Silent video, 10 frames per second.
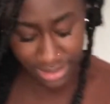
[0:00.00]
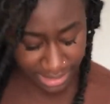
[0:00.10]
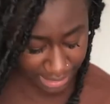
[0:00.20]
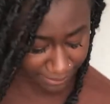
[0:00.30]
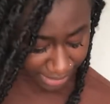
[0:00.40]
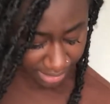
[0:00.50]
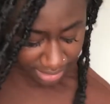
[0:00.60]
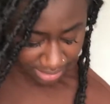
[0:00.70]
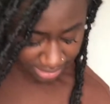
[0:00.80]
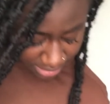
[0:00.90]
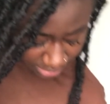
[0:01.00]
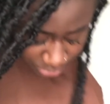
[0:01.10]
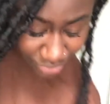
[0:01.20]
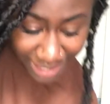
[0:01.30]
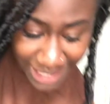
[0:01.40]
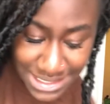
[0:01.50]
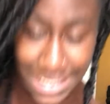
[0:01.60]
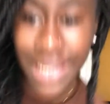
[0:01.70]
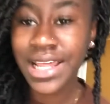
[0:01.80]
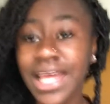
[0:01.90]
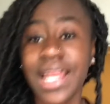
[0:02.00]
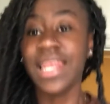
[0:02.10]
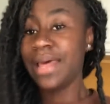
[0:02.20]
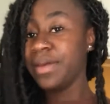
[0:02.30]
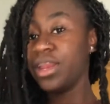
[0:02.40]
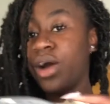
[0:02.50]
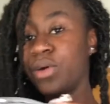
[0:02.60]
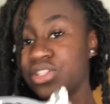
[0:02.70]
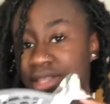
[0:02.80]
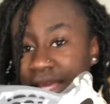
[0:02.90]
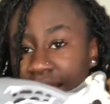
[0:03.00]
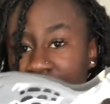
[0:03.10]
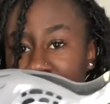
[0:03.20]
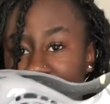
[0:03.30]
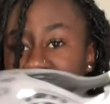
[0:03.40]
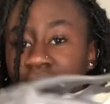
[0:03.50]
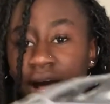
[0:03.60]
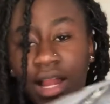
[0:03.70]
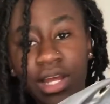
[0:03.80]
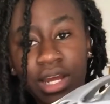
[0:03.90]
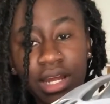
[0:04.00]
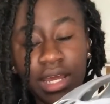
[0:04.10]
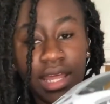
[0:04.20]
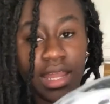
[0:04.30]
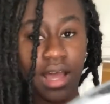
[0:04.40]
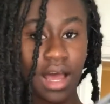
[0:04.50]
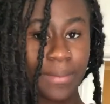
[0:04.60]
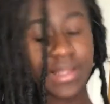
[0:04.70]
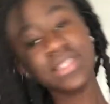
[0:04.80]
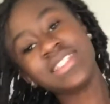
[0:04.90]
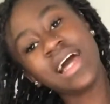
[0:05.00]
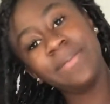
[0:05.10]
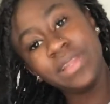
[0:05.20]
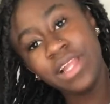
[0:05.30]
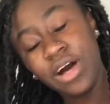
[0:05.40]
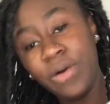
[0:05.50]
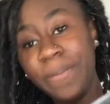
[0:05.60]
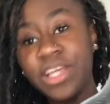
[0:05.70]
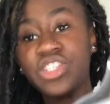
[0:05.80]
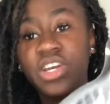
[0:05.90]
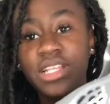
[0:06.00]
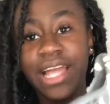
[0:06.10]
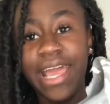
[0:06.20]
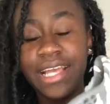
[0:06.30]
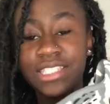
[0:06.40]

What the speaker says: you guys, let me know what you think about the color in the comments down below. Make sure you like,